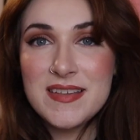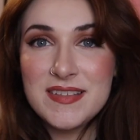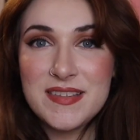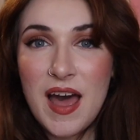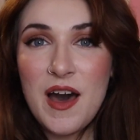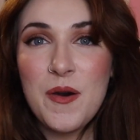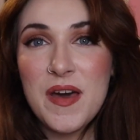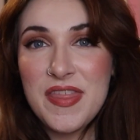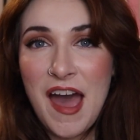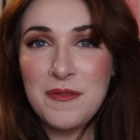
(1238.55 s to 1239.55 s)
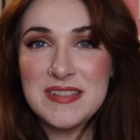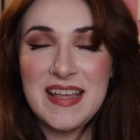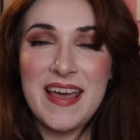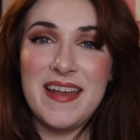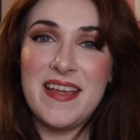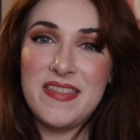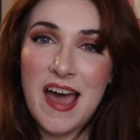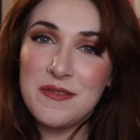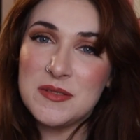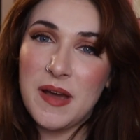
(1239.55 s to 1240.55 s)
So that was it.
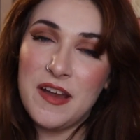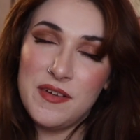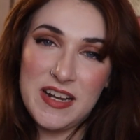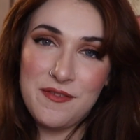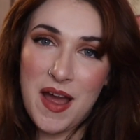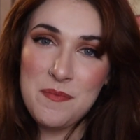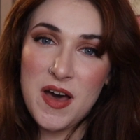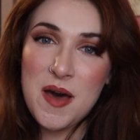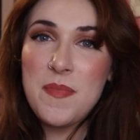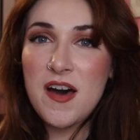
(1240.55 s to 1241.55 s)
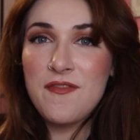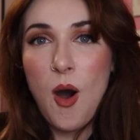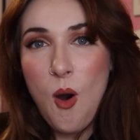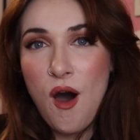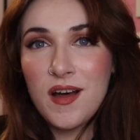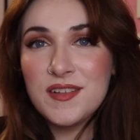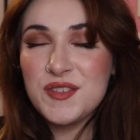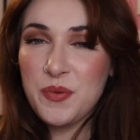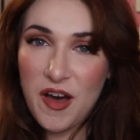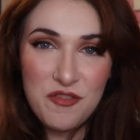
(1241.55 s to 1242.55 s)
That was my reading wrap up of all
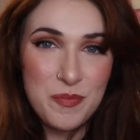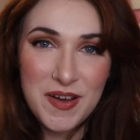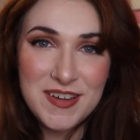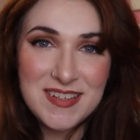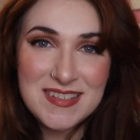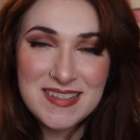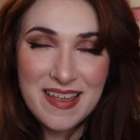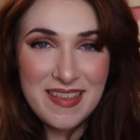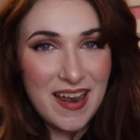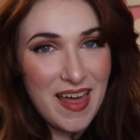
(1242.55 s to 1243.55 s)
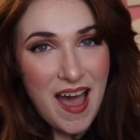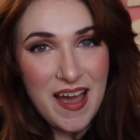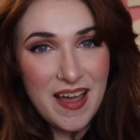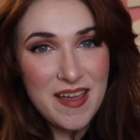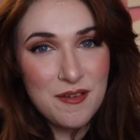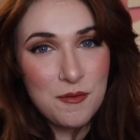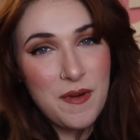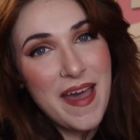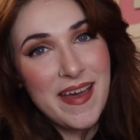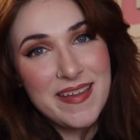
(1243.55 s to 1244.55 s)
12 books that I
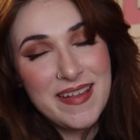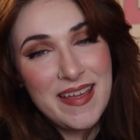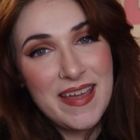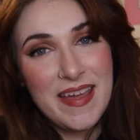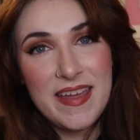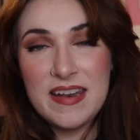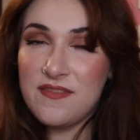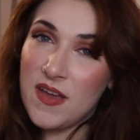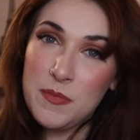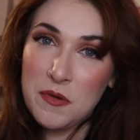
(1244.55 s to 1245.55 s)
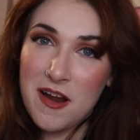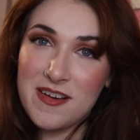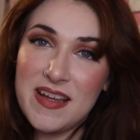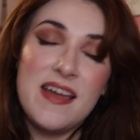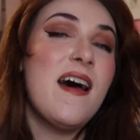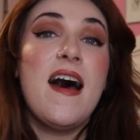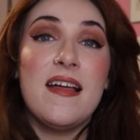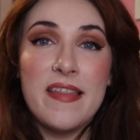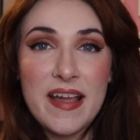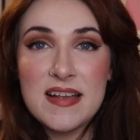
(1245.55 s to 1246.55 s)
read in February.
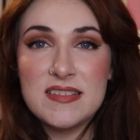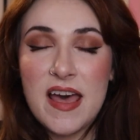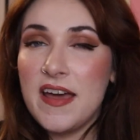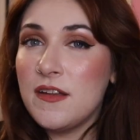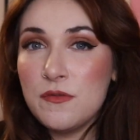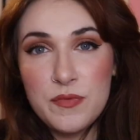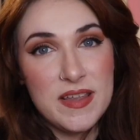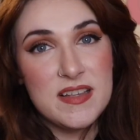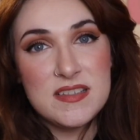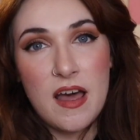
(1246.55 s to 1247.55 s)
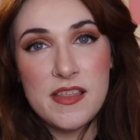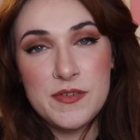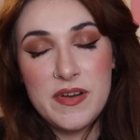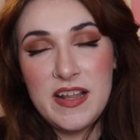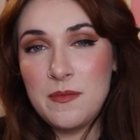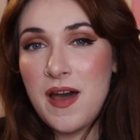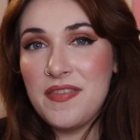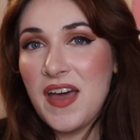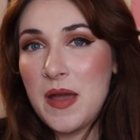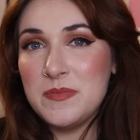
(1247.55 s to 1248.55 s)
Like I said, really solid reading
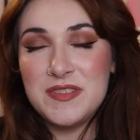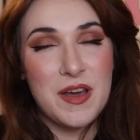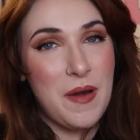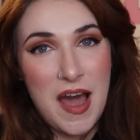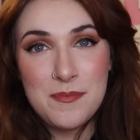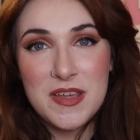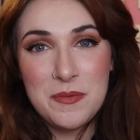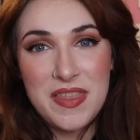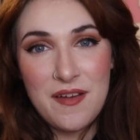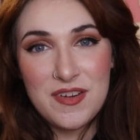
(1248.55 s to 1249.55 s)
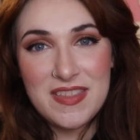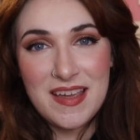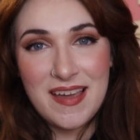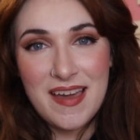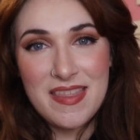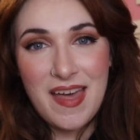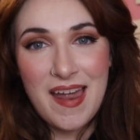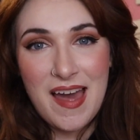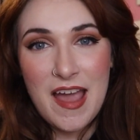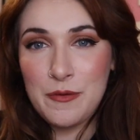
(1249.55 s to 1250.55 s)
month. I'm so happy with everything that
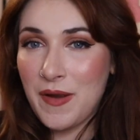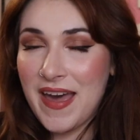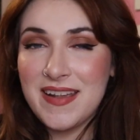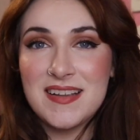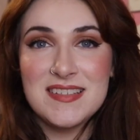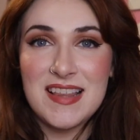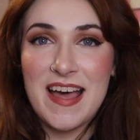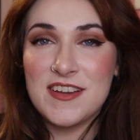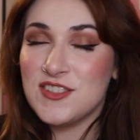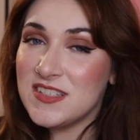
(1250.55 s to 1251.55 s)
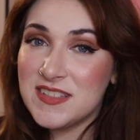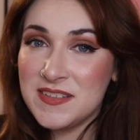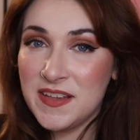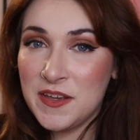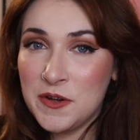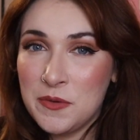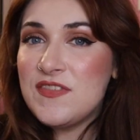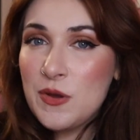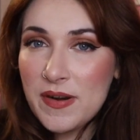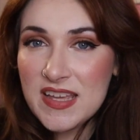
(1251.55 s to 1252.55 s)
I read / listened to. If
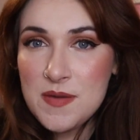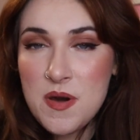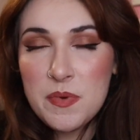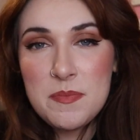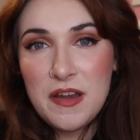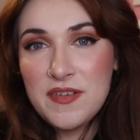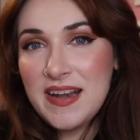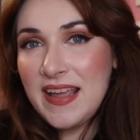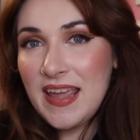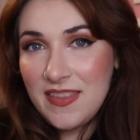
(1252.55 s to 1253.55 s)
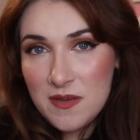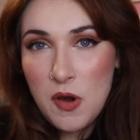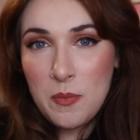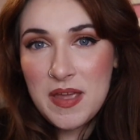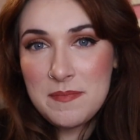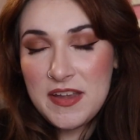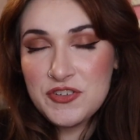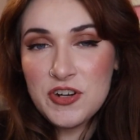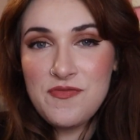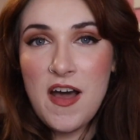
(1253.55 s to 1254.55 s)
you want to keep up with my reading in the moment, make
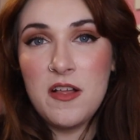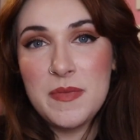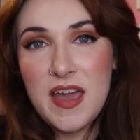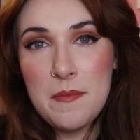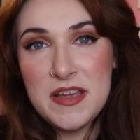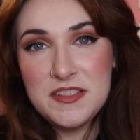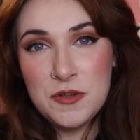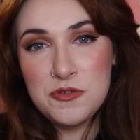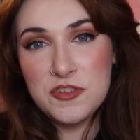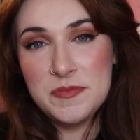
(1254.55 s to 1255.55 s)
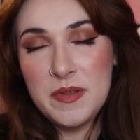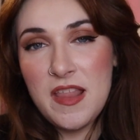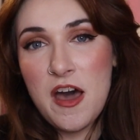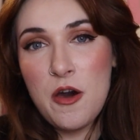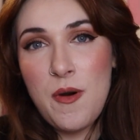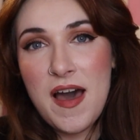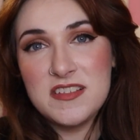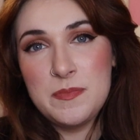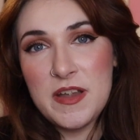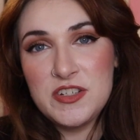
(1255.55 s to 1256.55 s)
sure to follow me on my socials below,
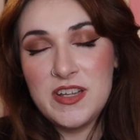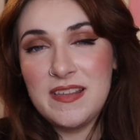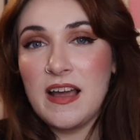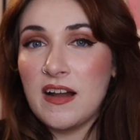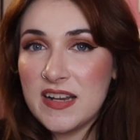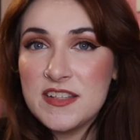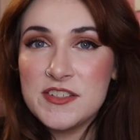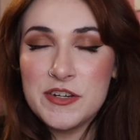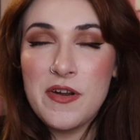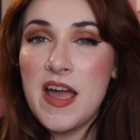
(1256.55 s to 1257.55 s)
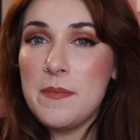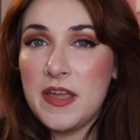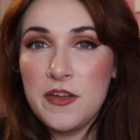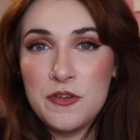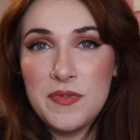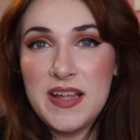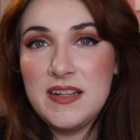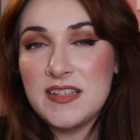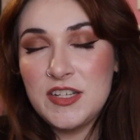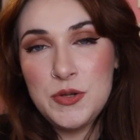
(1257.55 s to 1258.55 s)
especially like on Instagram and
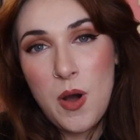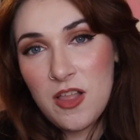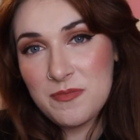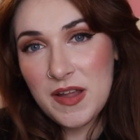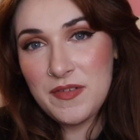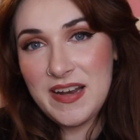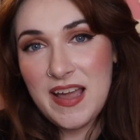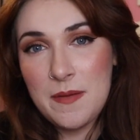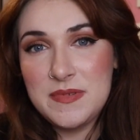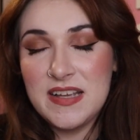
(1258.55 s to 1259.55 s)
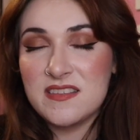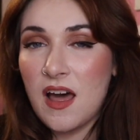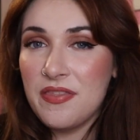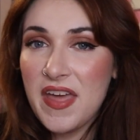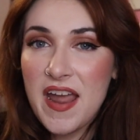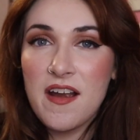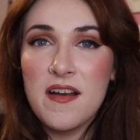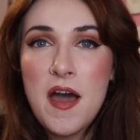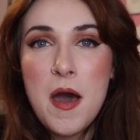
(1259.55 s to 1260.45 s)
Goodreads. I do all of my reading updates on there.